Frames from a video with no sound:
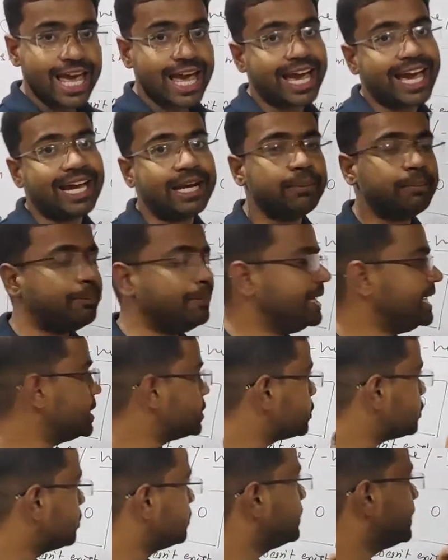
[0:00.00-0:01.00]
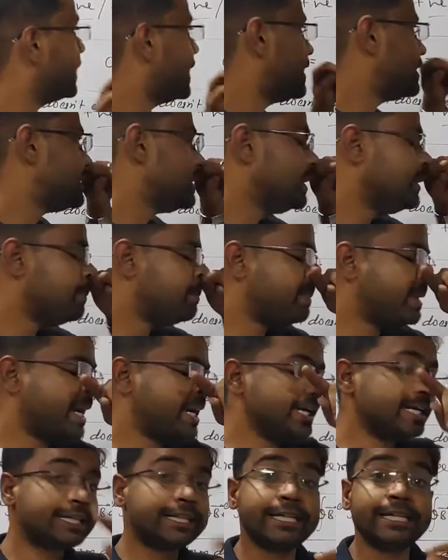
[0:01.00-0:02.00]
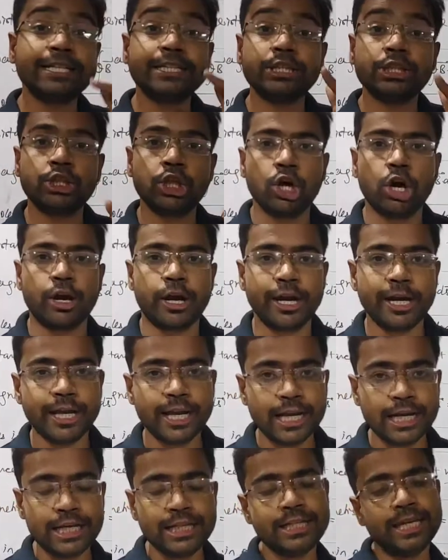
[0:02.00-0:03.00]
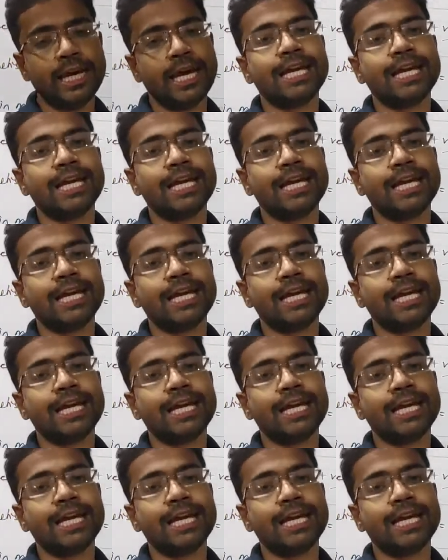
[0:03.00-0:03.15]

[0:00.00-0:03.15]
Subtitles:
and based on that he predicted theoretically the